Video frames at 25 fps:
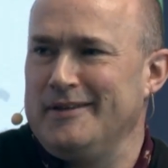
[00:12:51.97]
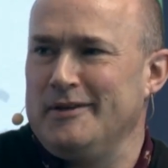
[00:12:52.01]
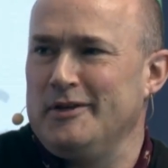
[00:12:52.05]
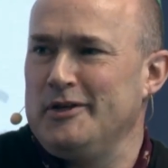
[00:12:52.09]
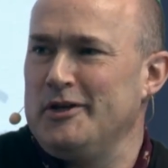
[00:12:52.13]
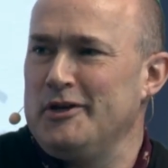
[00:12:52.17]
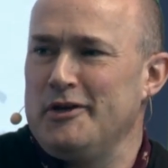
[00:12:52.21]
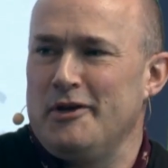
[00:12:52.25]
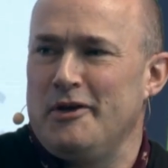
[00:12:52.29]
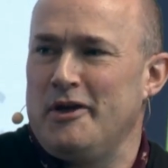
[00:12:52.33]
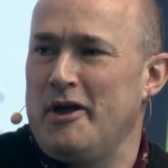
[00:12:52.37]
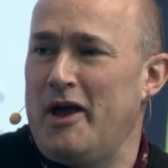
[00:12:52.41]

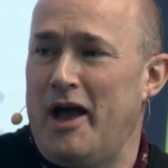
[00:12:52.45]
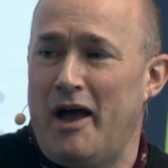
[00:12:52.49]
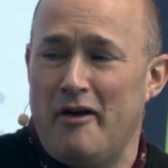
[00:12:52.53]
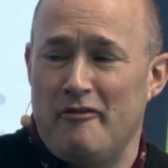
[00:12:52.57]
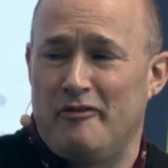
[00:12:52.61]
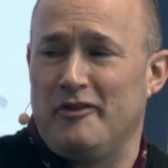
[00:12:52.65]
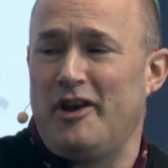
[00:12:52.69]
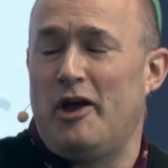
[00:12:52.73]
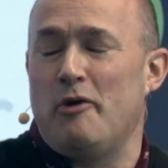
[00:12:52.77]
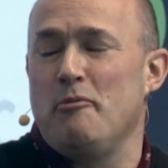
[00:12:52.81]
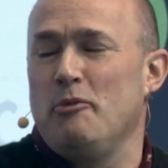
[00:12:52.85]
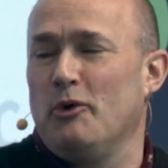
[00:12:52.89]
You
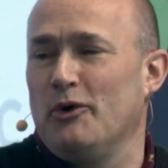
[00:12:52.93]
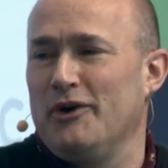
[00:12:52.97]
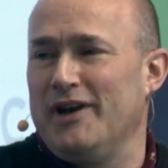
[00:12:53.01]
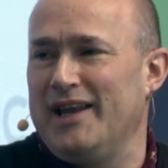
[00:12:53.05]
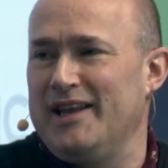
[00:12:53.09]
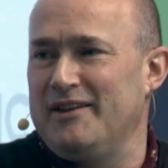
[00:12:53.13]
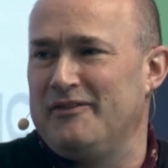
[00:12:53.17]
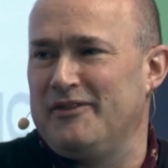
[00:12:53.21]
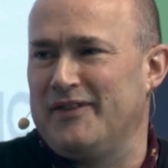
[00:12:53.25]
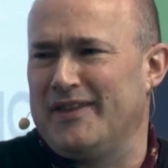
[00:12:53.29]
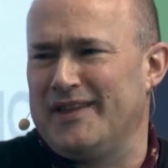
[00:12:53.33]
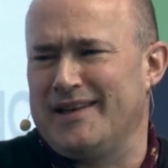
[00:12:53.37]
have no more
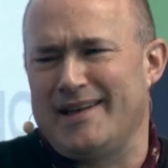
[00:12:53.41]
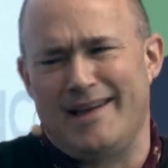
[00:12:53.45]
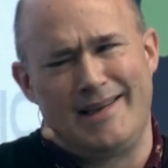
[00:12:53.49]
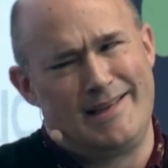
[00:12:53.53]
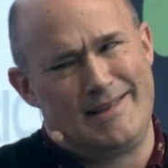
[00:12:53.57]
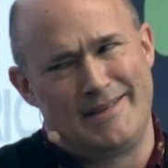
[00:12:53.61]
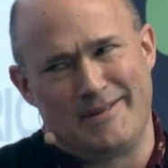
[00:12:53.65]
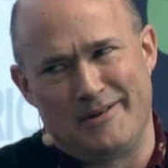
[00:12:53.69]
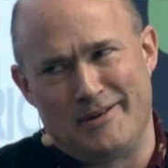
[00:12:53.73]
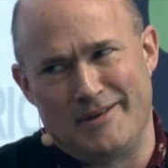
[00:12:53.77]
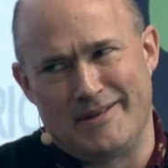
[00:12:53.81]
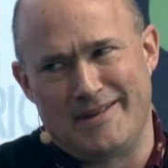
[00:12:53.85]
need for the
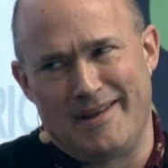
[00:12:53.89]
data,